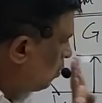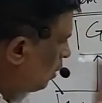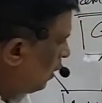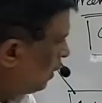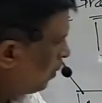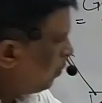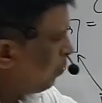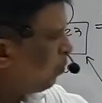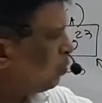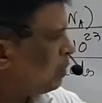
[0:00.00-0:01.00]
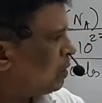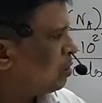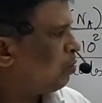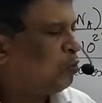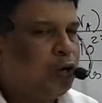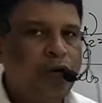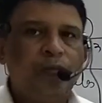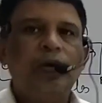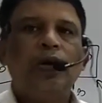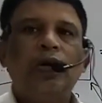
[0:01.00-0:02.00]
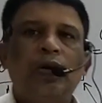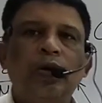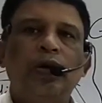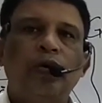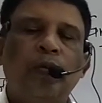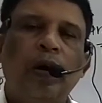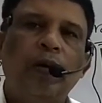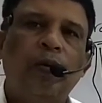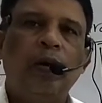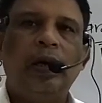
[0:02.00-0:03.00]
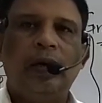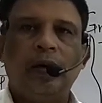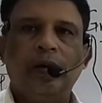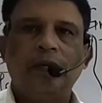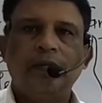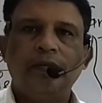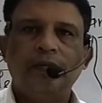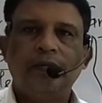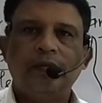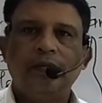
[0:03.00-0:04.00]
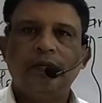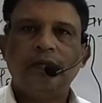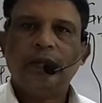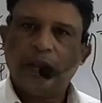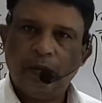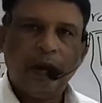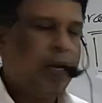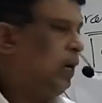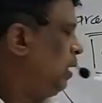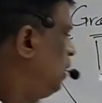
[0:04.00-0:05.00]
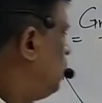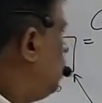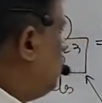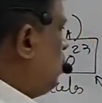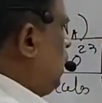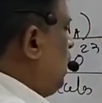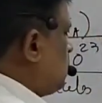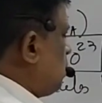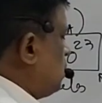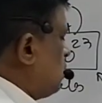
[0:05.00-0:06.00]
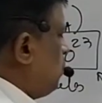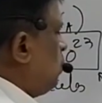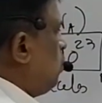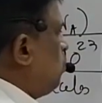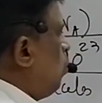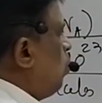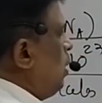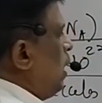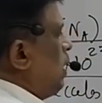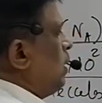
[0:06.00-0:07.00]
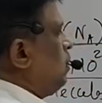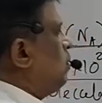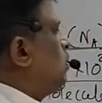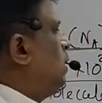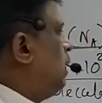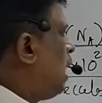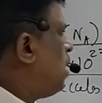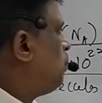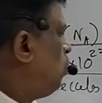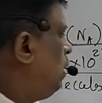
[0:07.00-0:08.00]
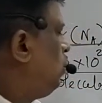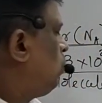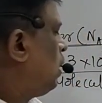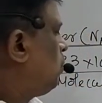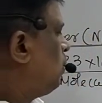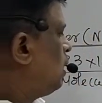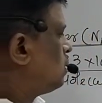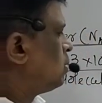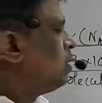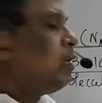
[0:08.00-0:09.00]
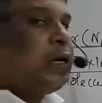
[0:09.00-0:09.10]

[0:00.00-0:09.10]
NTP possesses the volume 22.4 liter. Similarly, the relationship between mole and gram molecular mass.